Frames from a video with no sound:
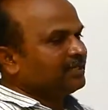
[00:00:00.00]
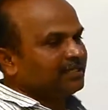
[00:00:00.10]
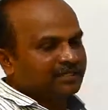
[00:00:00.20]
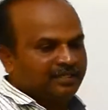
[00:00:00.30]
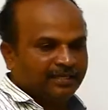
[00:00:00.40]

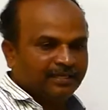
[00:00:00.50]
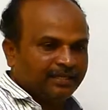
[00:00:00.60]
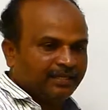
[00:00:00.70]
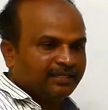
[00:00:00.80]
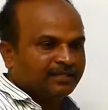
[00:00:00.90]
in
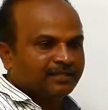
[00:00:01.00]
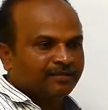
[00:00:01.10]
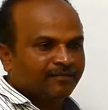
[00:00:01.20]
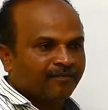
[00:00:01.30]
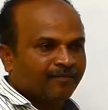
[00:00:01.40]

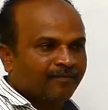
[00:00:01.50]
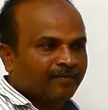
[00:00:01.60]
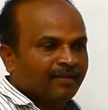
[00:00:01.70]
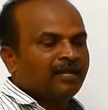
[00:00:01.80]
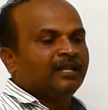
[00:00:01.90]
series,
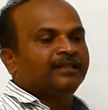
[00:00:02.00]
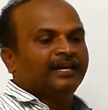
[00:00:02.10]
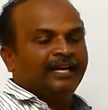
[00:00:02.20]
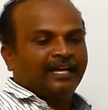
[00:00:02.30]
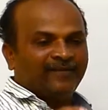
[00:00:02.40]

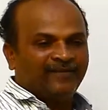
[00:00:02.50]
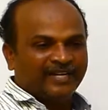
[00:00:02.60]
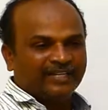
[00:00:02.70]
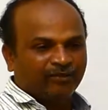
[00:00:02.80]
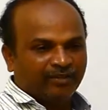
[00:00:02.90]
the
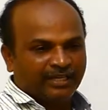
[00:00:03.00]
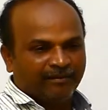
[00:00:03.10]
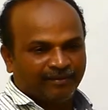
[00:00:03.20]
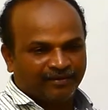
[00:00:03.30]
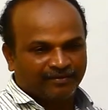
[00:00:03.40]
effective E
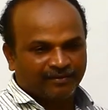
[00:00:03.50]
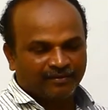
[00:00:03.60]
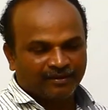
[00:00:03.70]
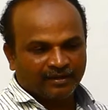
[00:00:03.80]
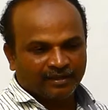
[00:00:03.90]
M F,
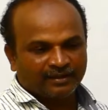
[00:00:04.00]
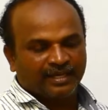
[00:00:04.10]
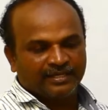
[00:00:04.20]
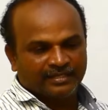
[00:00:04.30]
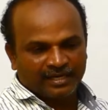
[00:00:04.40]
the
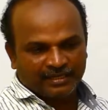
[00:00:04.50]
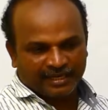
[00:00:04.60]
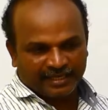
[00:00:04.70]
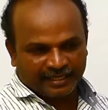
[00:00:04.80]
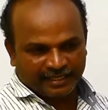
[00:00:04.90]

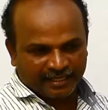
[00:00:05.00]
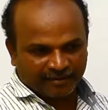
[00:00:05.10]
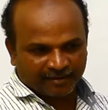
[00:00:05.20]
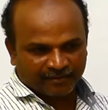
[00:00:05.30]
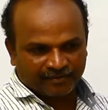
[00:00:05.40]
resultant E
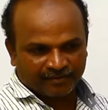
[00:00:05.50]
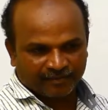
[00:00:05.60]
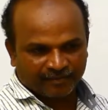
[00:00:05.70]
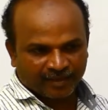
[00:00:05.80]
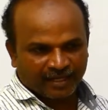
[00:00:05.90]
M F
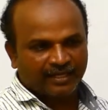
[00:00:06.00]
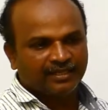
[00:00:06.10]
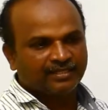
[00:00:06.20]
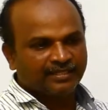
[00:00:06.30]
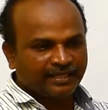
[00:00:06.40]
in
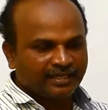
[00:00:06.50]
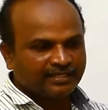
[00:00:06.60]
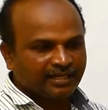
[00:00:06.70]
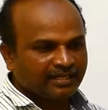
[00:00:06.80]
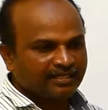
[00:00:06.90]
the
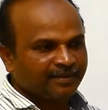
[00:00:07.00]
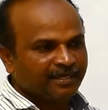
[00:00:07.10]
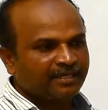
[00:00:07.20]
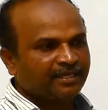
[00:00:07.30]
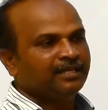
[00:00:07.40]
series
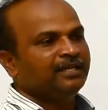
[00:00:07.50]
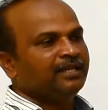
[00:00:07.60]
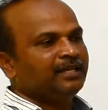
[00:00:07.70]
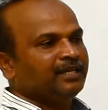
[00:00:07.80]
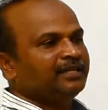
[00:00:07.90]
arrangement
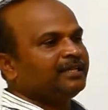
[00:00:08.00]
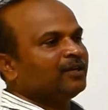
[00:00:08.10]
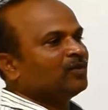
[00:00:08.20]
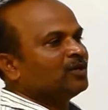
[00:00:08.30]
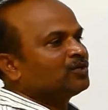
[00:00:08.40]
is
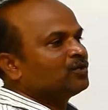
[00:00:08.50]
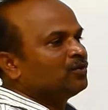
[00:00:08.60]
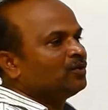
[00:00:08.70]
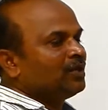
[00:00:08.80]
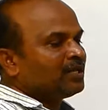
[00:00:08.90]
equals
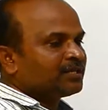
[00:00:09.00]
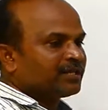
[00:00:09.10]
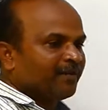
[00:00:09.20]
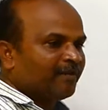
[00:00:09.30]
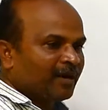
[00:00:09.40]
to
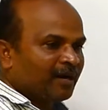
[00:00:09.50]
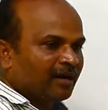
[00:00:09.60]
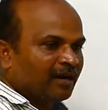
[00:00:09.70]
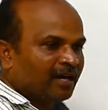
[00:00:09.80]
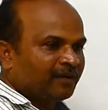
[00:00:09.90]
sum
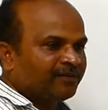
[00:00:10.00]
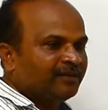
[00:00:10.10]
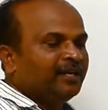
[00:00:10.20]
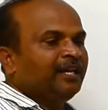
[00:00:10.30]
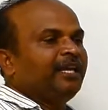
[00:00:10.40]
of
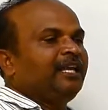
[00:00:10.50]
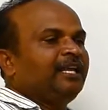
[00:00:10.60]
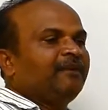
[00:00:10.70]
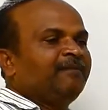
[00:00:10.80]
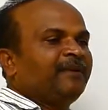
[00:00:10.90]

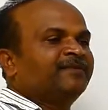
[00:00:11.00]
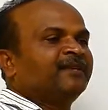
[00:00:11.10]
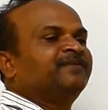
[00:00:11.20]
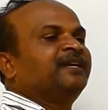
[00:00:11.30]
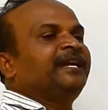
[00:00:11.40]
E M Fs
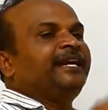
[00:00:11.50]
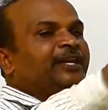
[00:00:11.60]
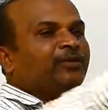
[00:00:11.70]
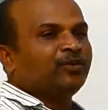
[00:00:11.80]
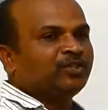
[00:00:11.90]
of the
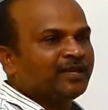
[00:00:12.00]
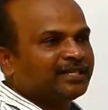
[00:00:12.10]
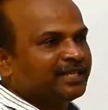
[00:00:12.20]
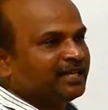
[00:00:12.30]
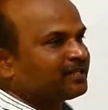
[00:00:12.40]
individual
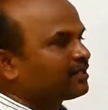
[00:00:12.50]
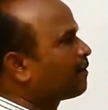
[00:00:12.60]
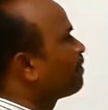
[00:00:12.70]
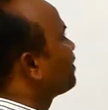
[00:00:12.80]
cells.